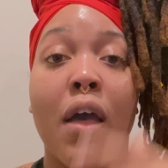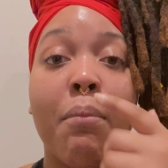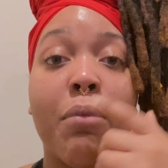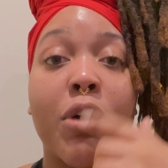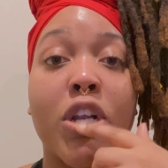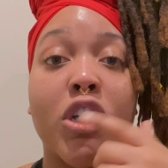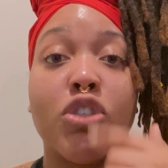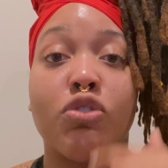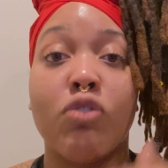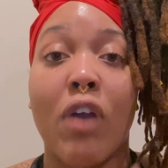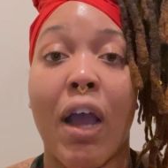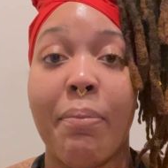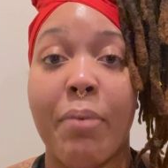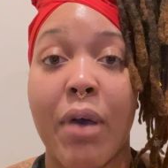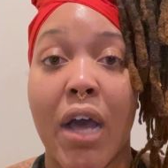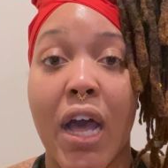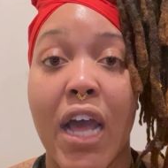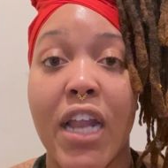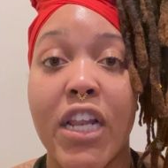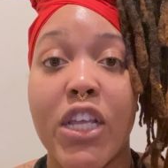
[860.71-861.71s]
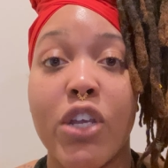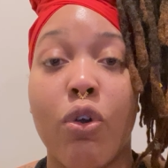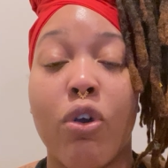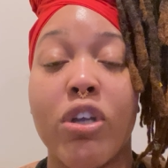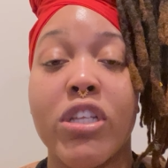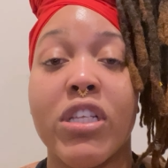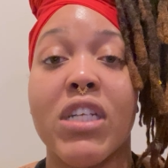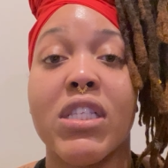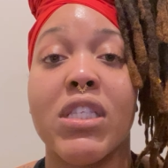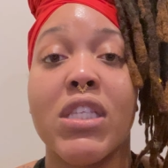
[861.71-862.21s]
Put a drop of honey
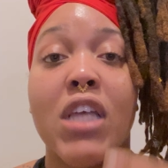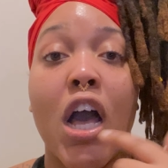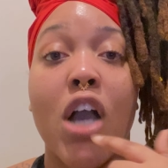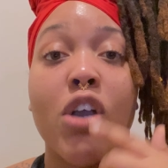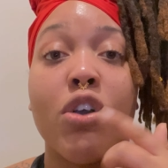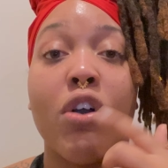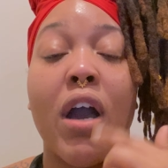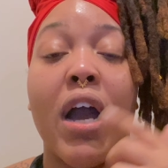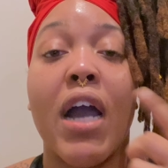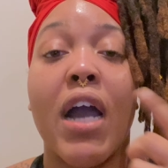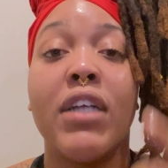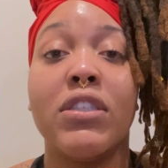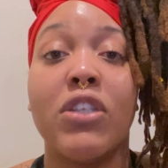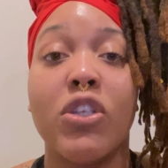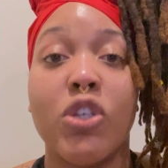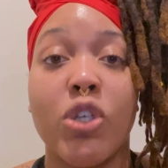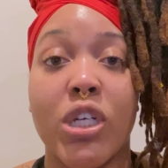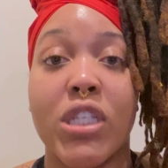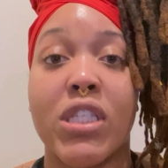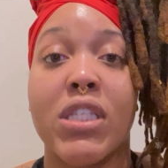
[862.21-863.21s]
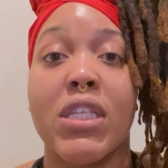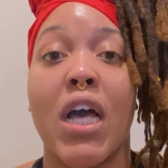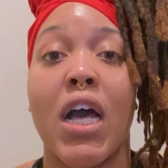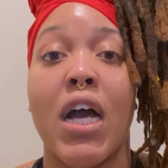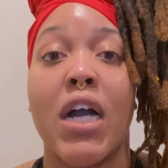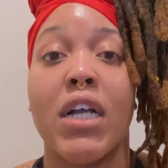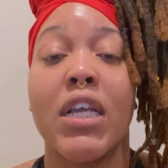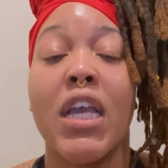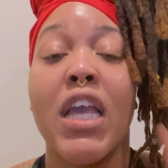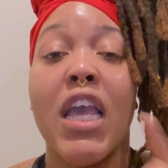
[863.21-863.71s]
on your tongue or under your
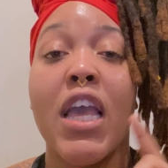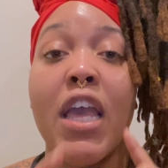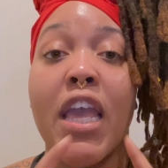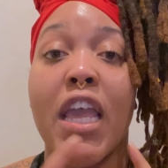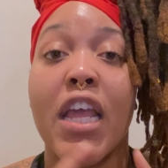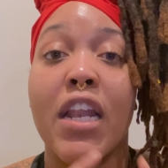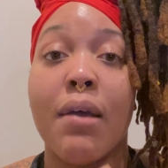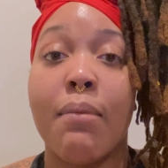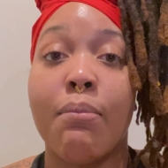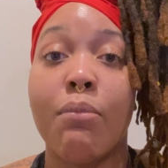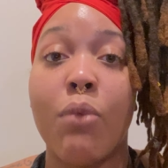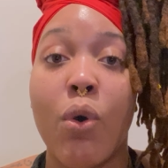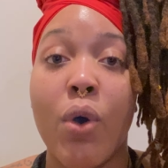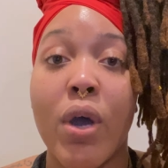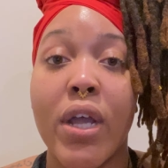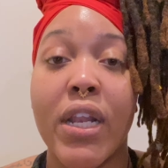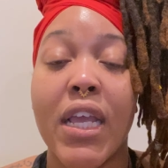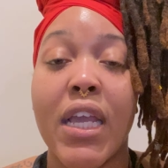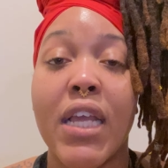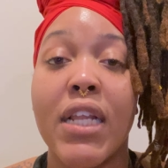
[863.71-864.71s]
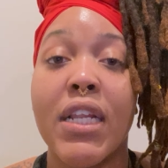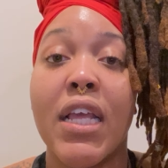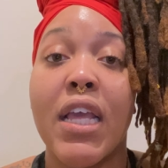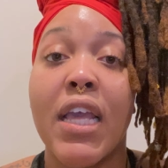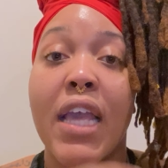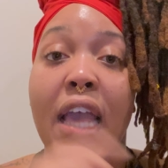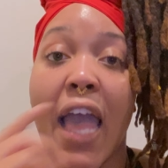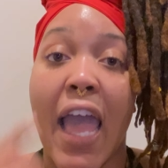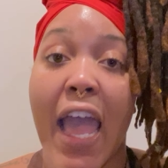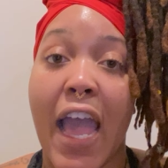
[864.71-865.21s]
tongue in the morning,
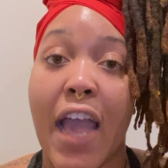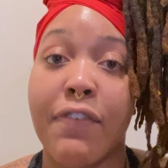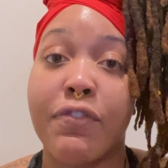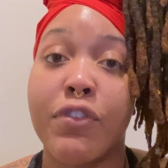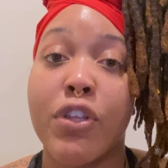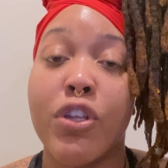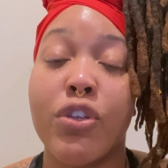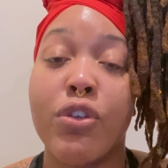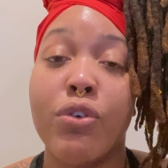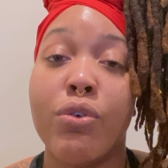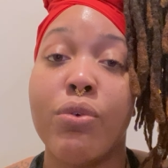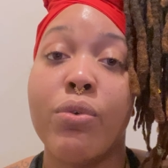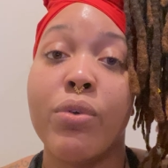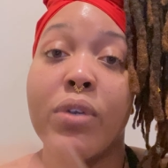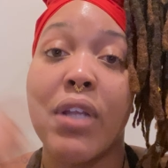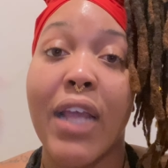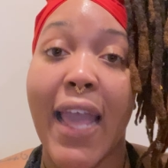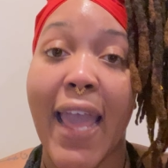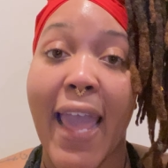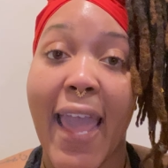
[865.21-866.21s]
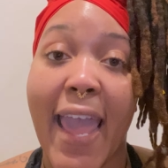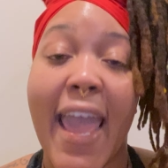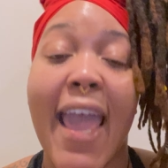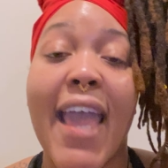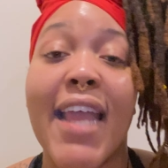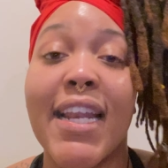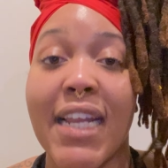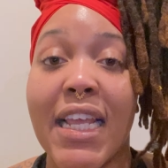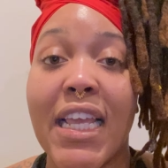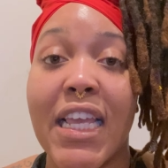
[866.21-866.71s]
afternoon
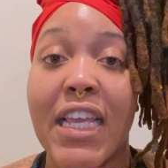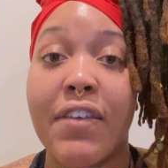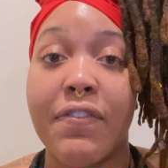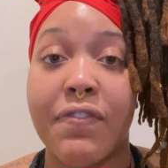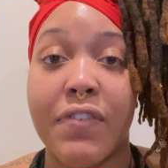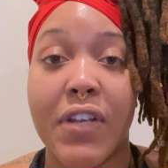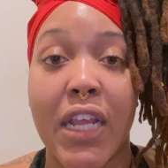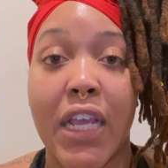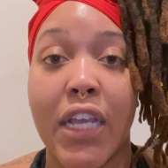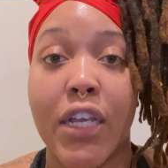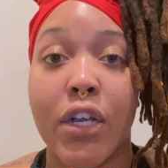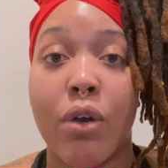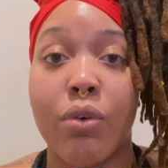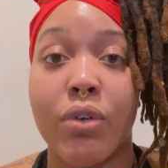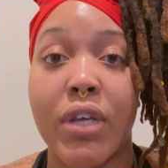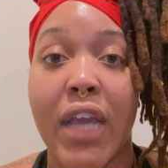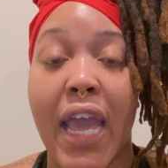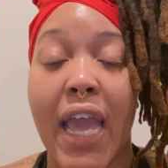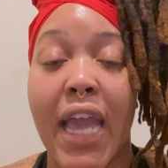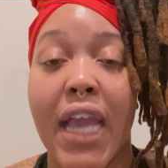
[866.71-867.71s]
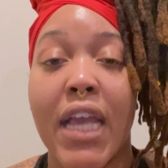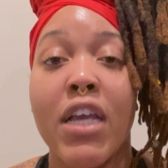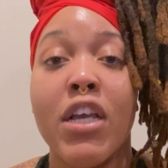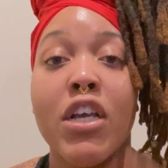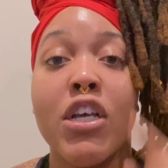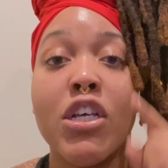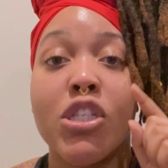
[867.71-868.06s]
and evening, okay?